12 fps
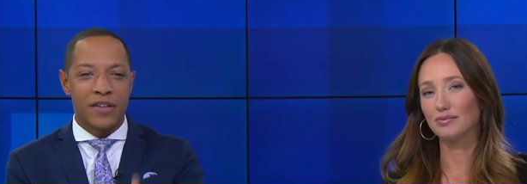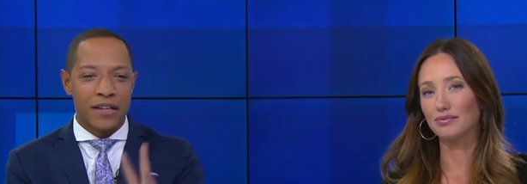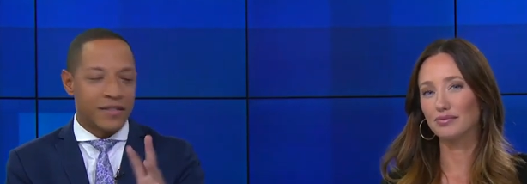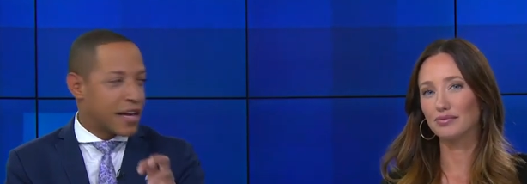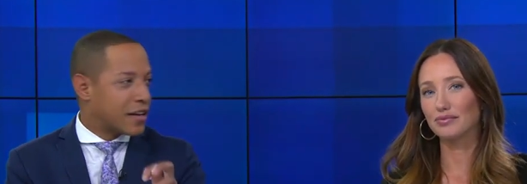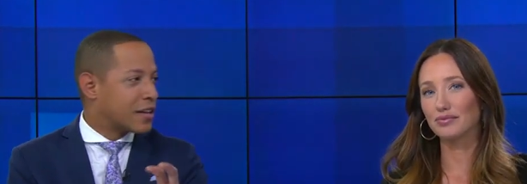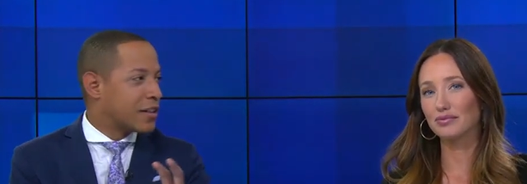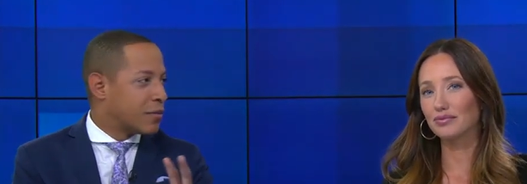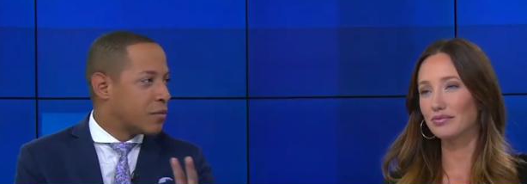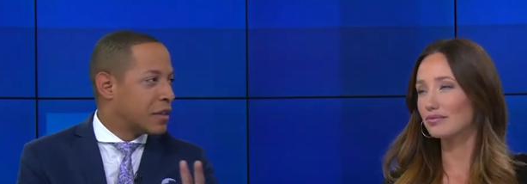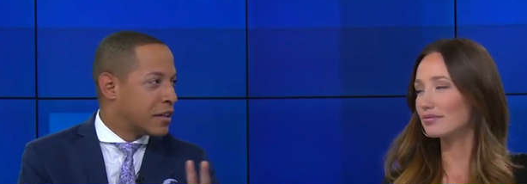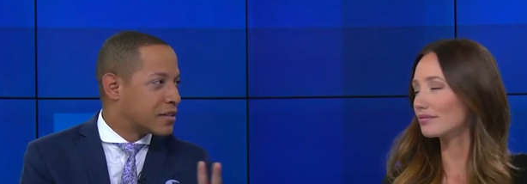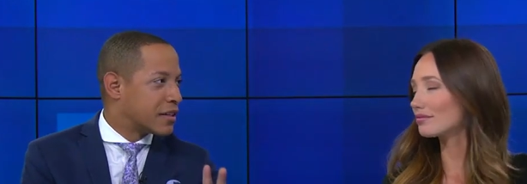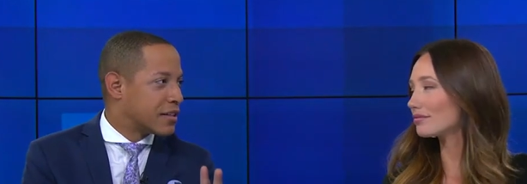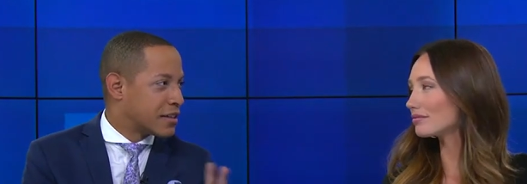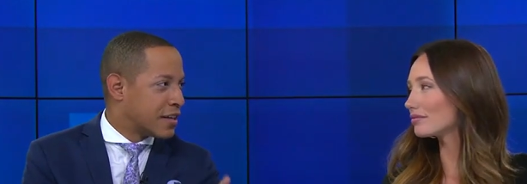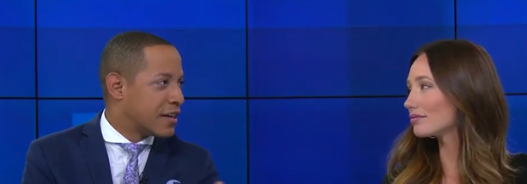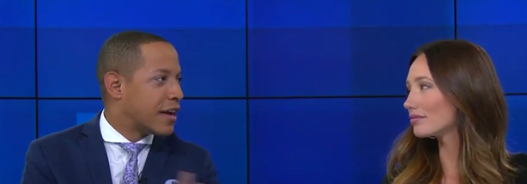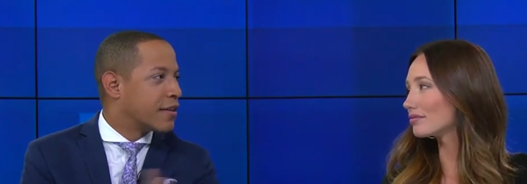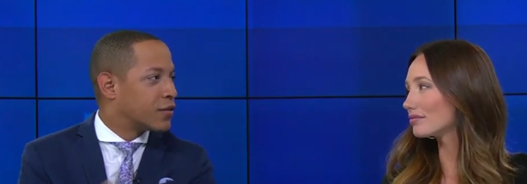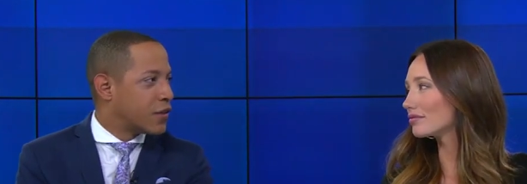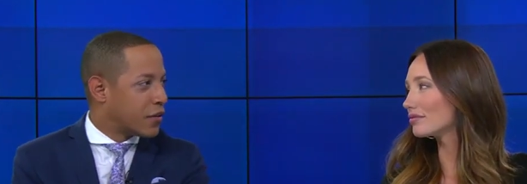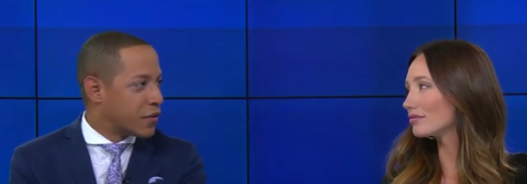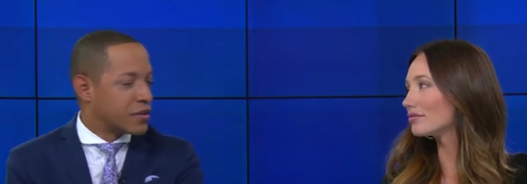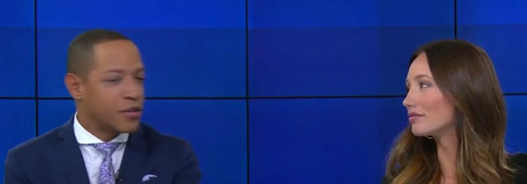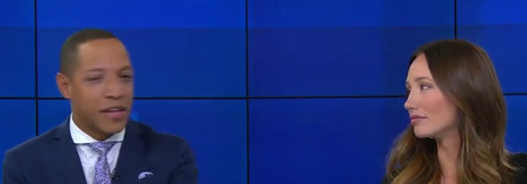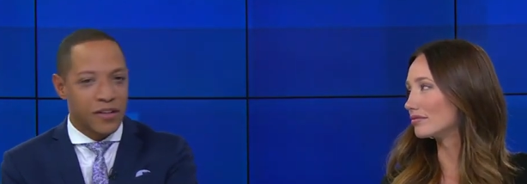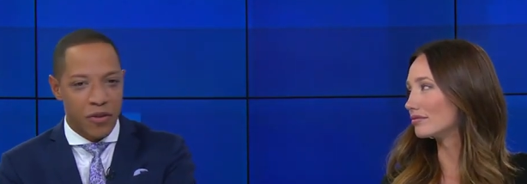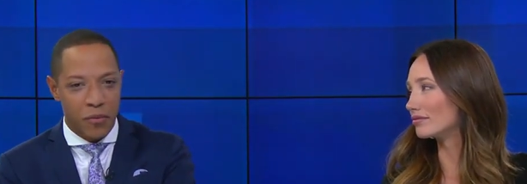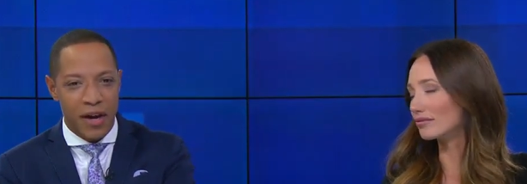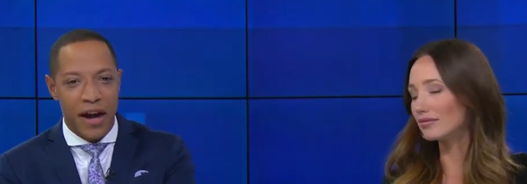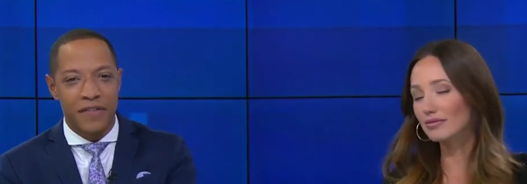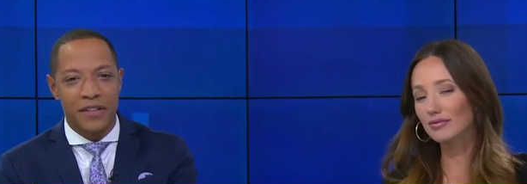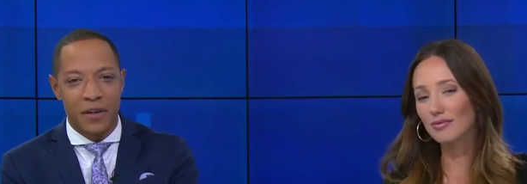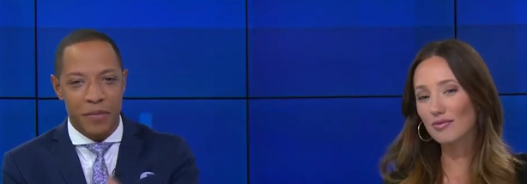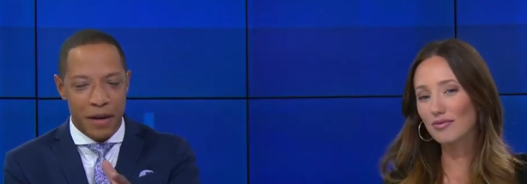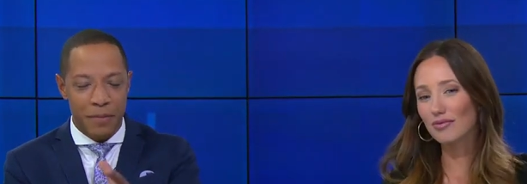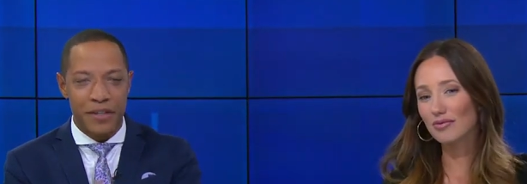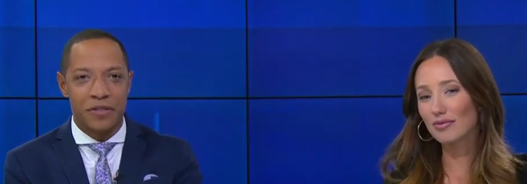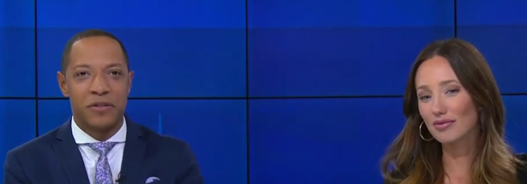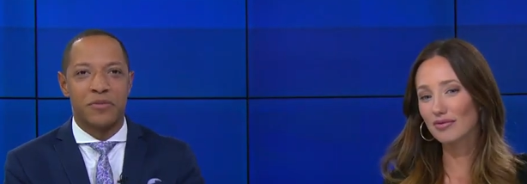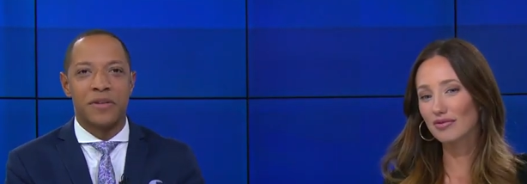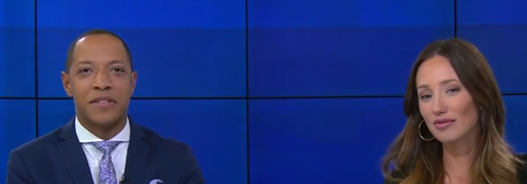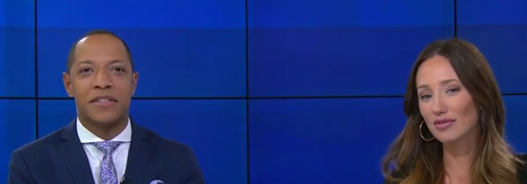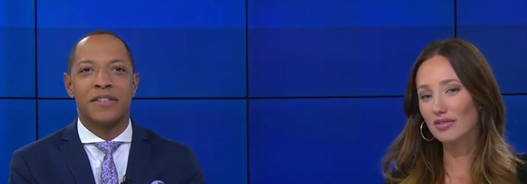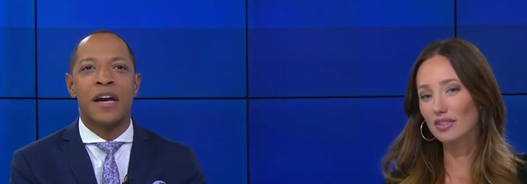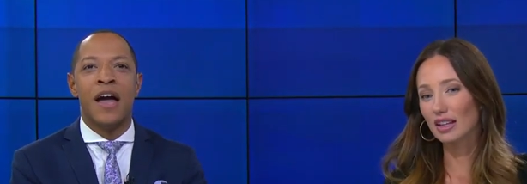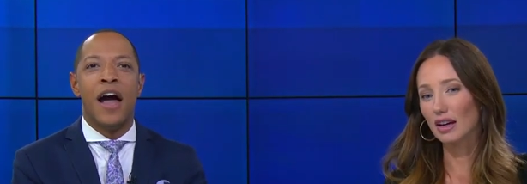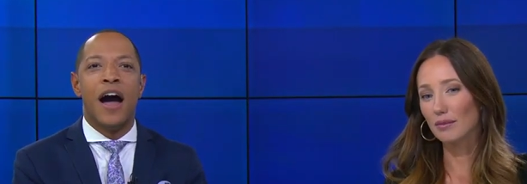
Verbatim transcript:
Speaker 1: It's, technically listed as Indiana's favorite, so that's mm -hmm. why we mm-hmm. have it there, but I bet you it's Reese's. Yeah.